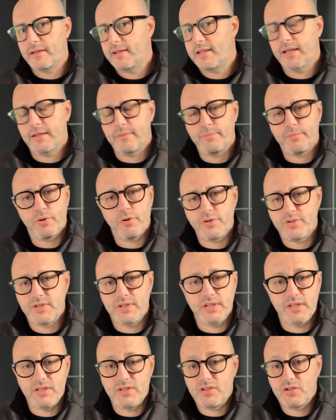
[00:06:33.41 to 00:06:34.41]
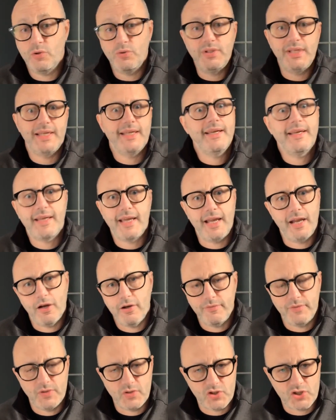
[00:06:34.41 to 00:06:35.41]
that person is so taking care
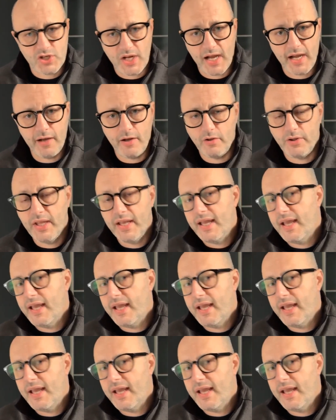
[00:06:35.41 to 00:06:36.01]
of this child.